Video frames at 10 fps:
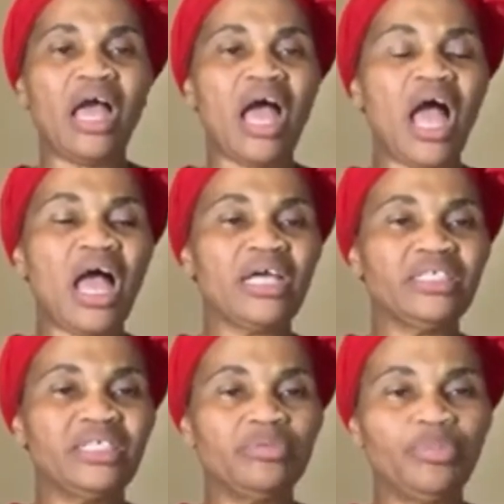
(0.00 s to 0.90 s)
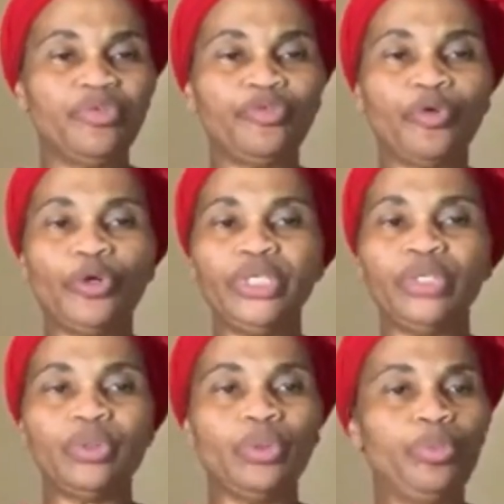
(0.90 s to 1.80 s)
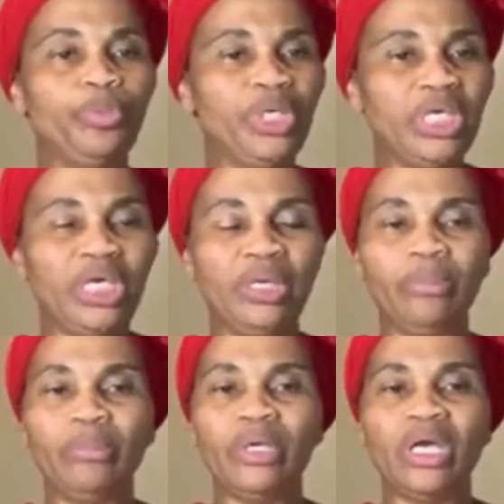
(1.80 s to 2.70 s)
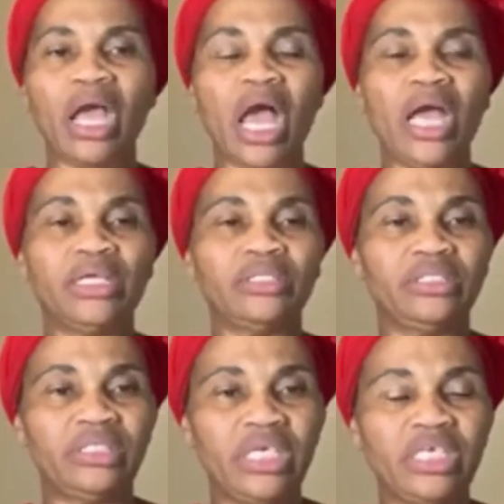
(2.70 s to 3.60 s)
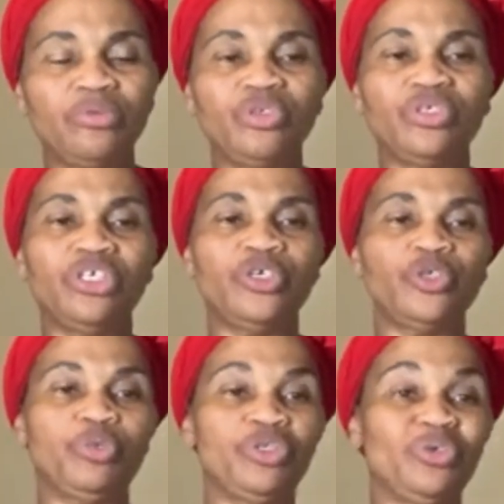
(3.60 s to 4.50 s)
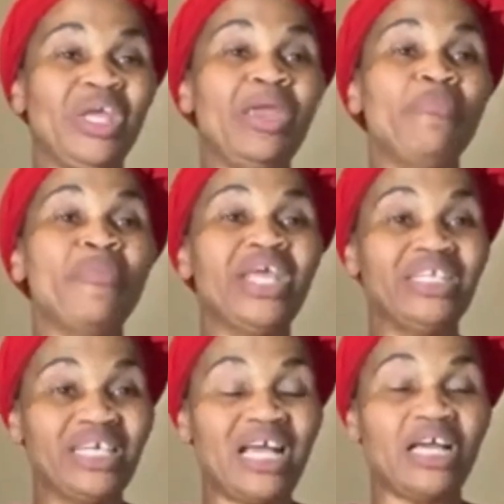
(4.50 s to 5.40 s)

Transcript: and before they could pick him and take him to the hospital, a medical